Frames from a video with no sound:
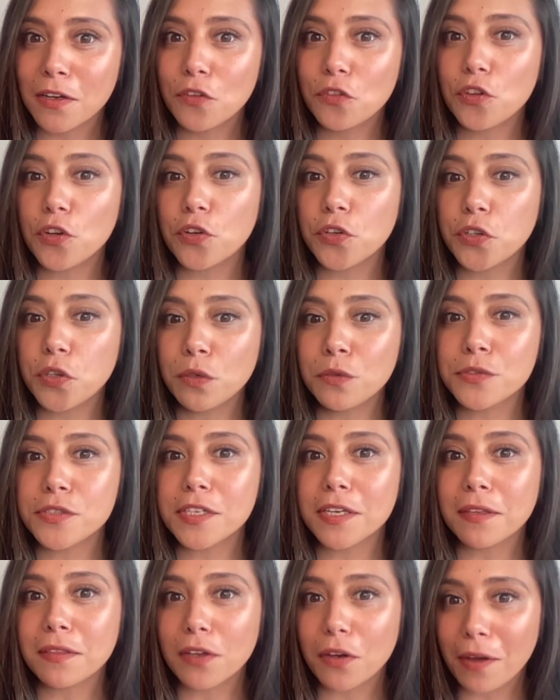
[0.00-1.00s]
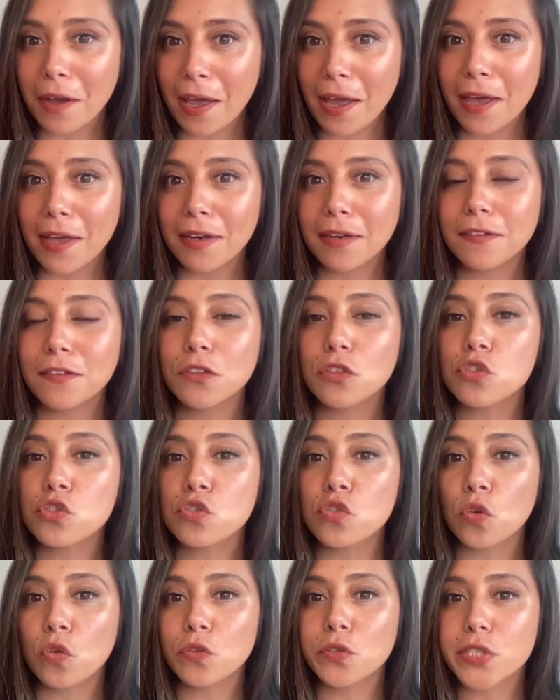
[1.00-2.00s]
They're using their head and their
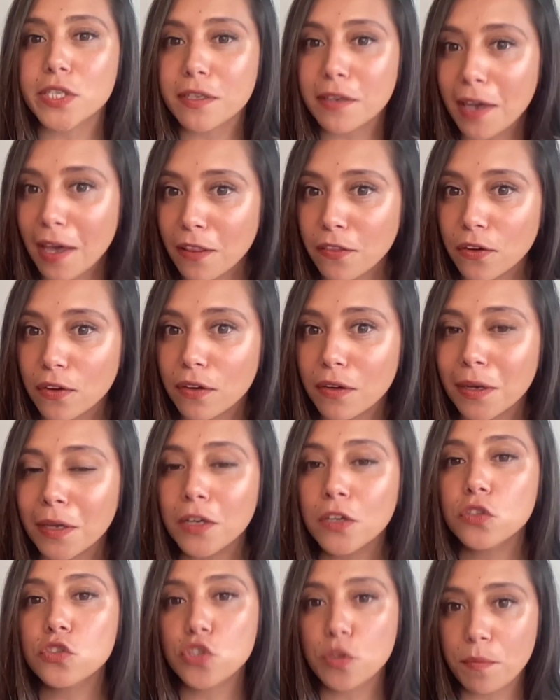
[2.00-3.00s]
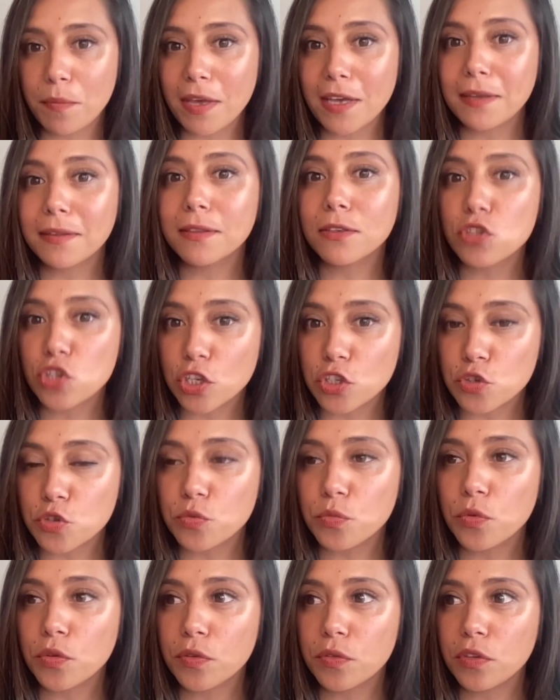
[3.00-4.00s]
soul together to make the
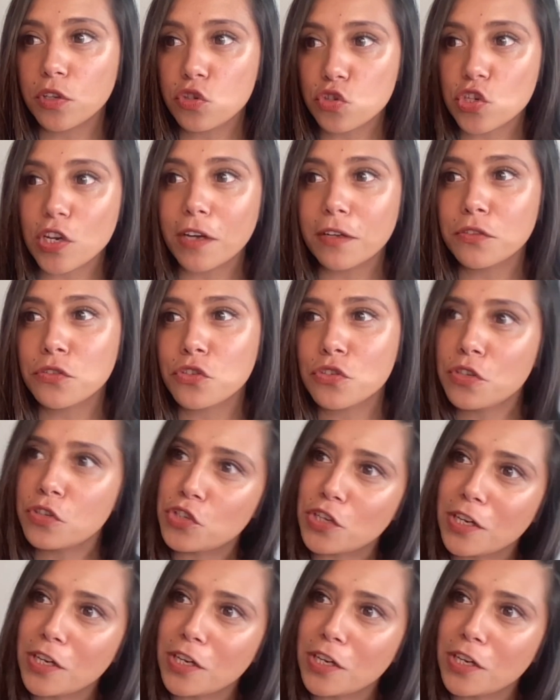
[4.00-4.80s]
just